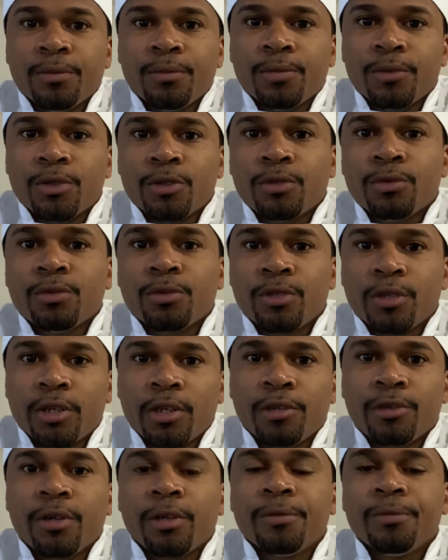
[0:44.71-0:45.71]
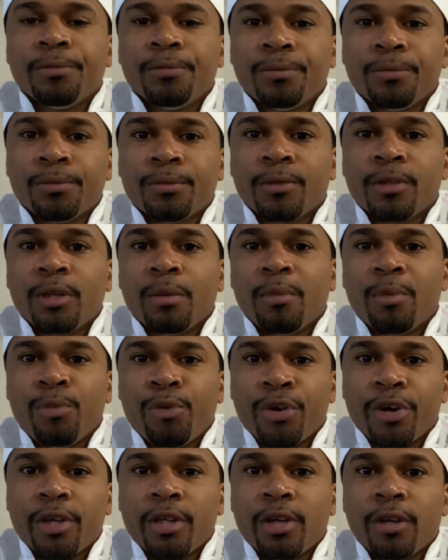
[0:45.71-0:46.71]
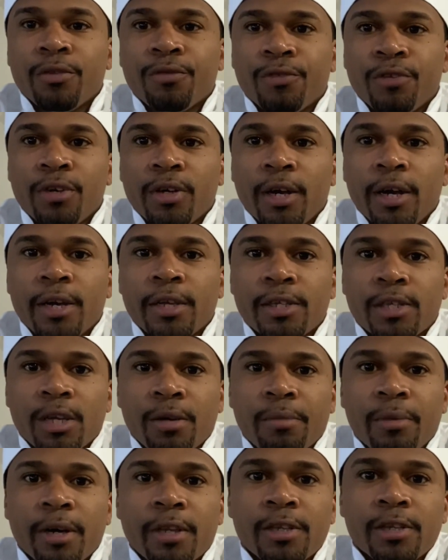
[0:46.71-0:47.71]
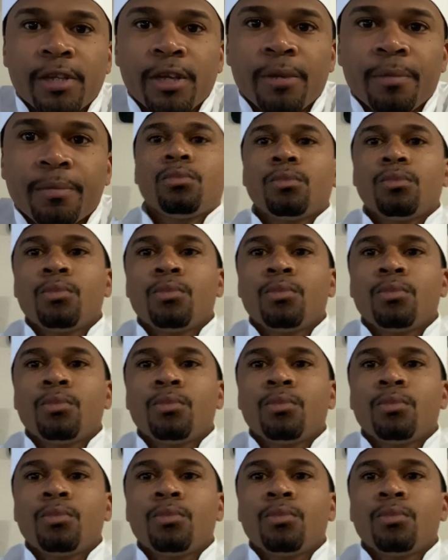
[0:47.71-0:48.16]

So stick around. I'm gonna break it down for you guys step by step.